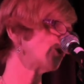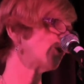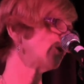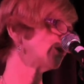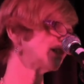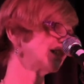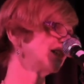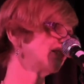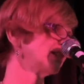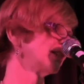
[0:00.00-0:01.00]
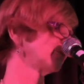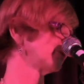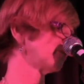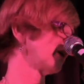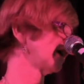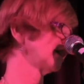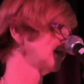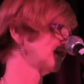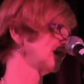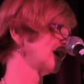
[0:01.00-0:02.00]
caught in the devil's
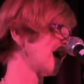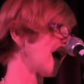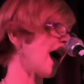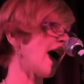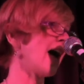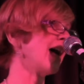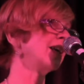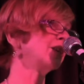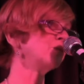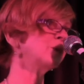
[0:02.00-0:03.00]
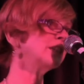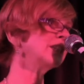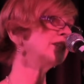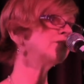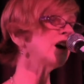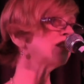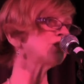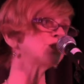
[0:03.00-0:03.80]
bargain. And we've got